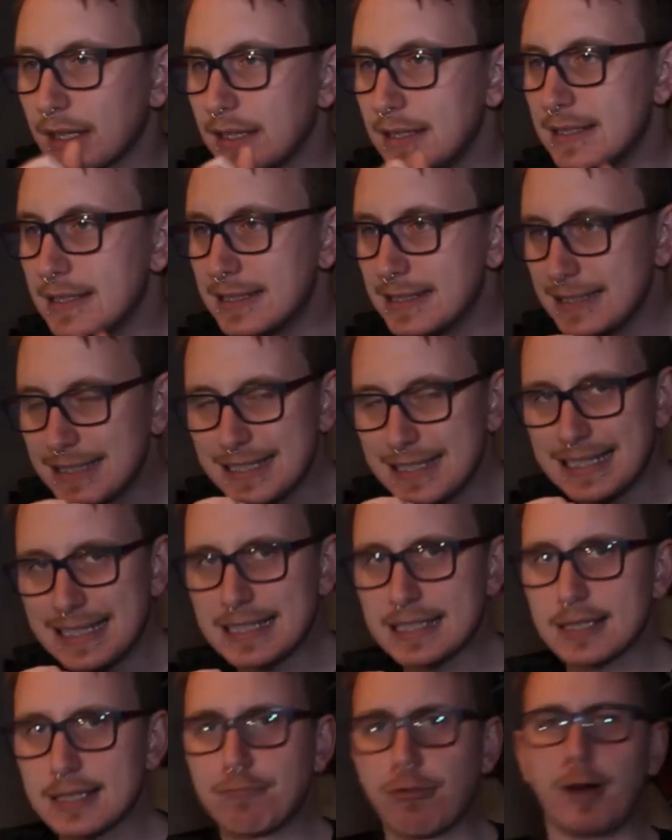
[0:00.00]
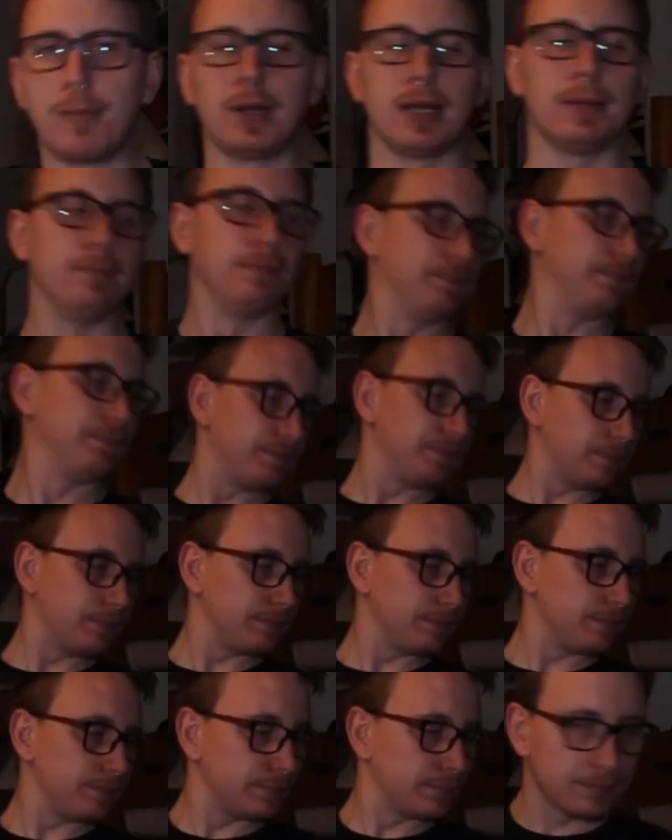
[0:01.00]
This is seen as a problem
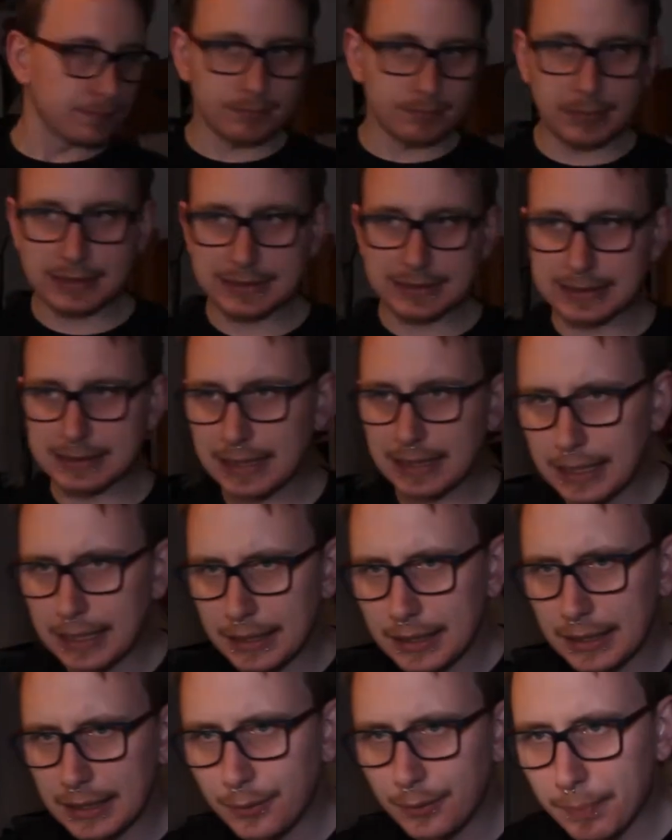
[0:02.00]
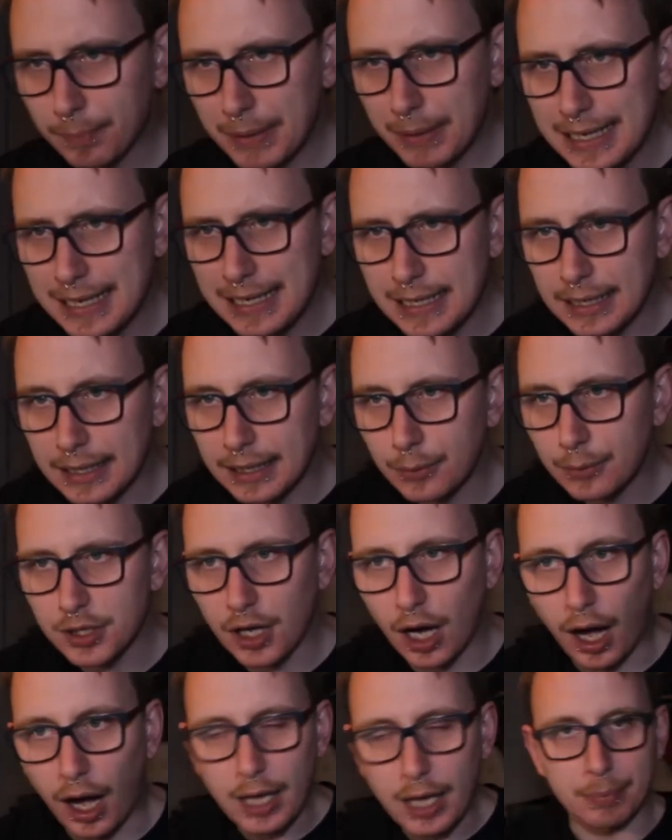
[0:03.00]
because it would appear they want to
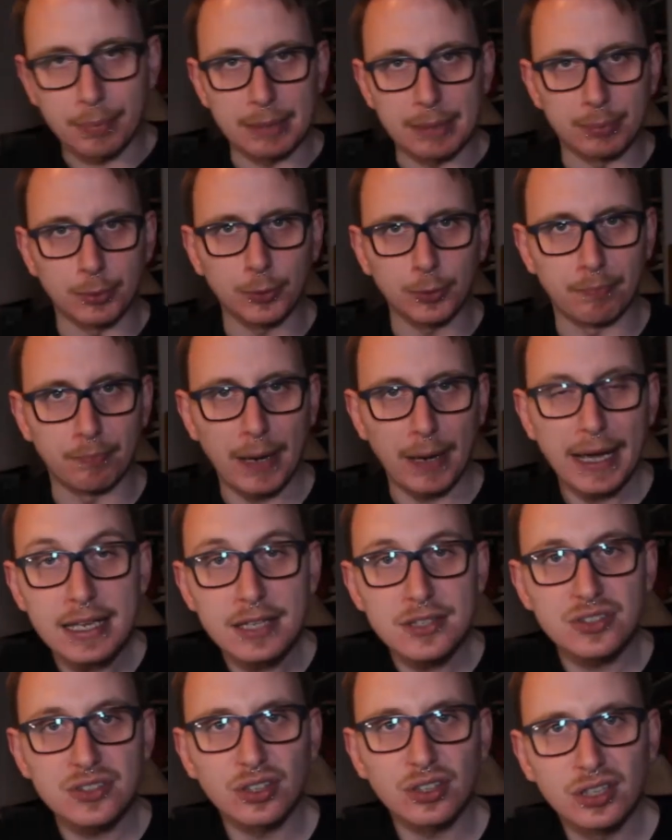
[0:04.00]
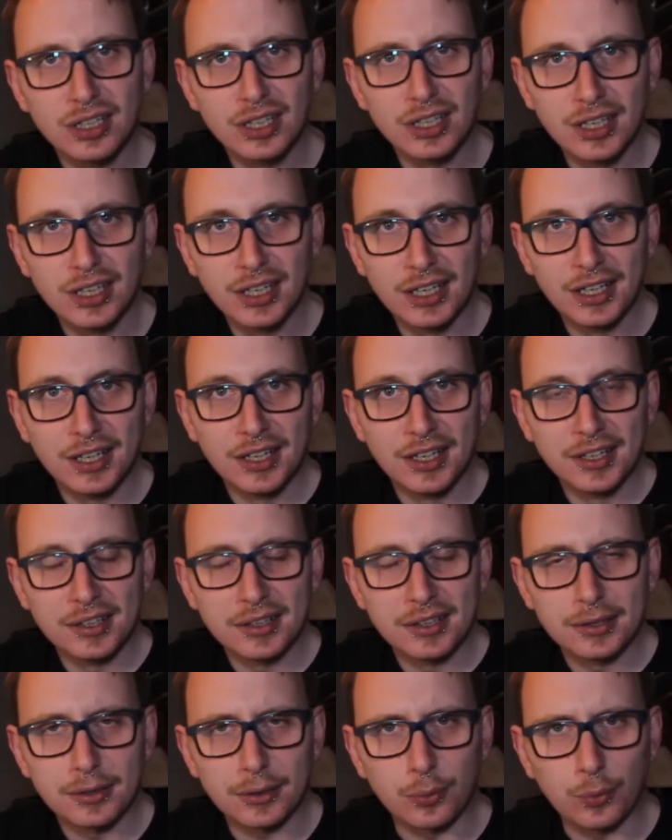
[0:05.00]
hire people based
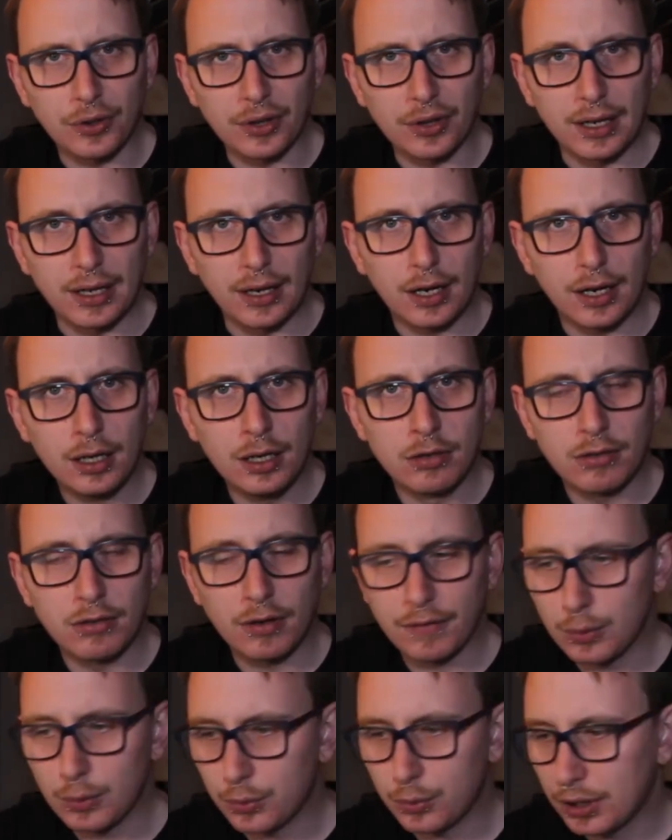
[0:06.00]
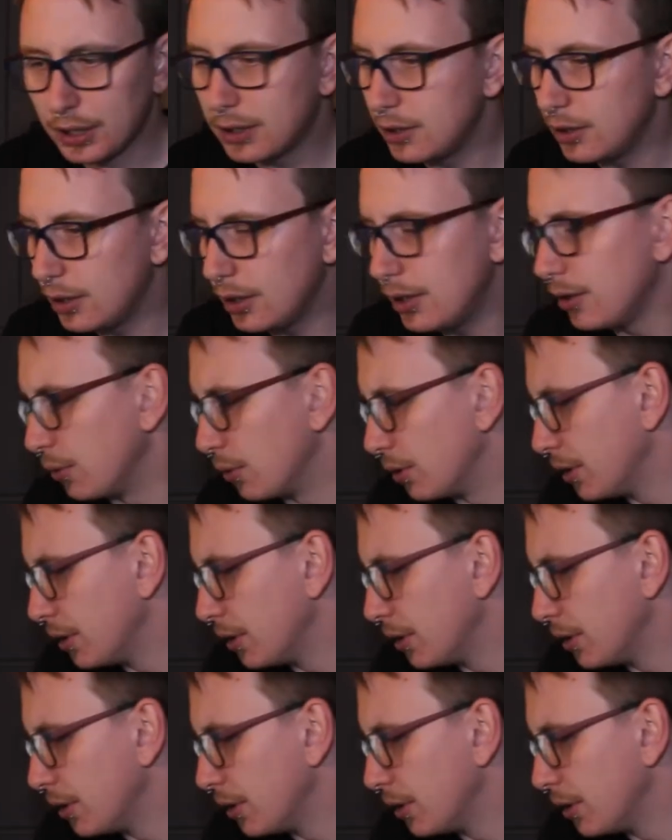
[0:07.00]
on what they are rather than what they can do.